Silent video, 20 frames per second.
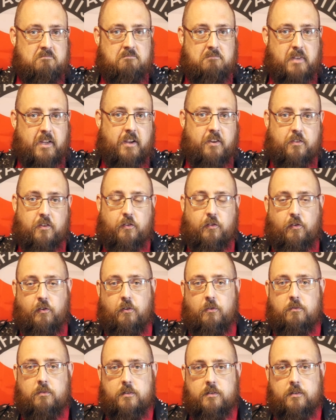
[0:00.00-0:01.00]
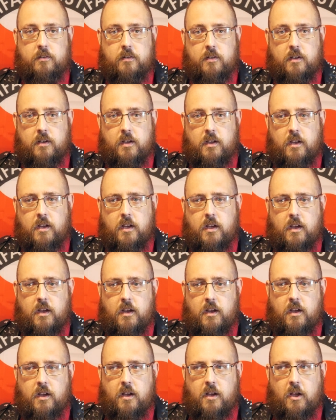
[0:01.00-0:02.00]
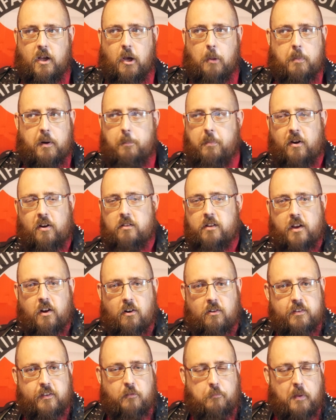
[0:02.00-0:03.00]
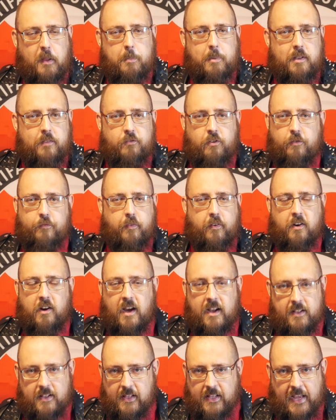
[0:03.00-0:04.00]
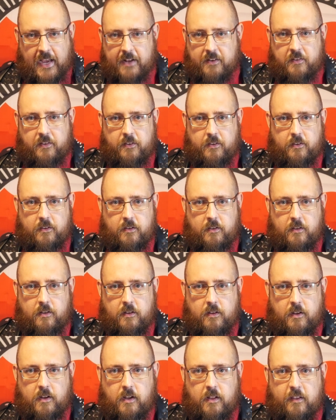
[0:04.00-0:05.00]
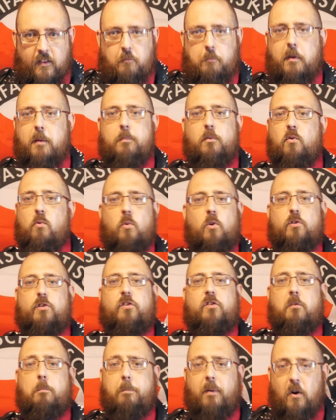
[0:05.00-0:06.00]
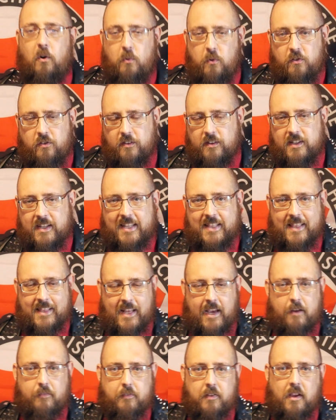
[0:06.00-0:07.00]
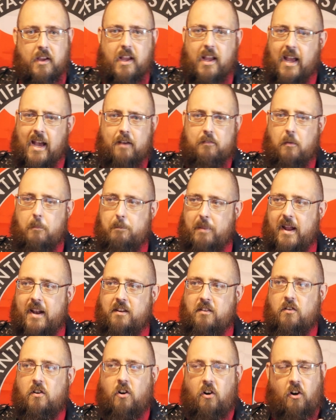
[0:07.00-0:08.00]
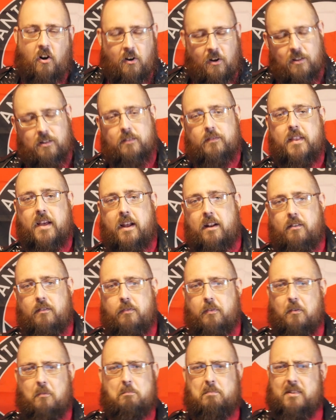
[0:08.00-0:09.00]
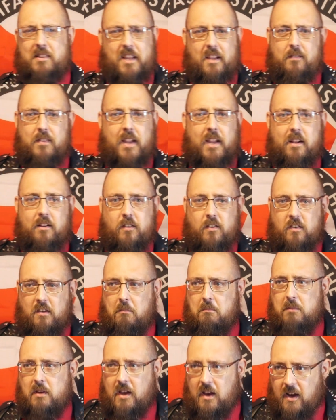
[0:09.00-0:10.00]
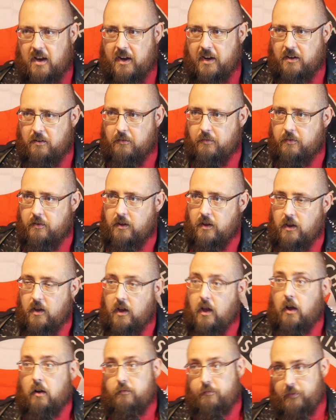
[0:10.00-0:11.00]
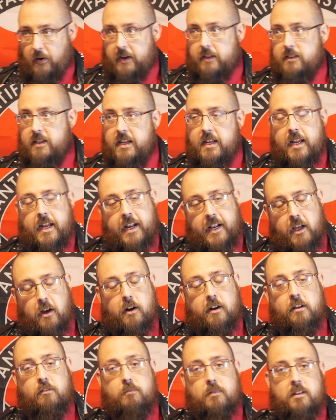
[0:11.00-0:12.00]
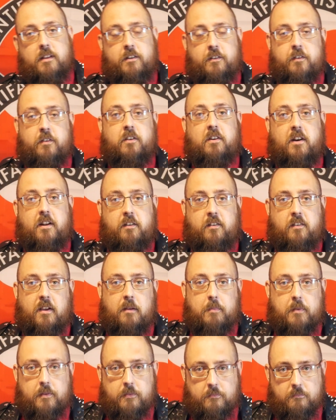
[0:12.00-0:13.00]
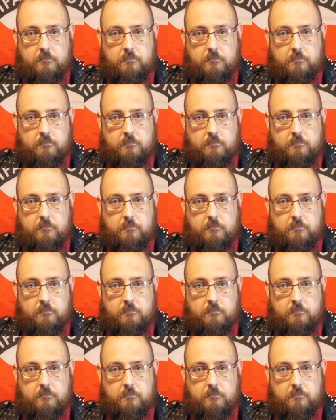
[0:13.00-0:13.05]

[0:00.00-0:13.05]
Because it's true. But apparently all these people have just forgotten that. These people who are supposedly left have abandoned all of that for believing in some kind of, frankly, idiotic religious concept.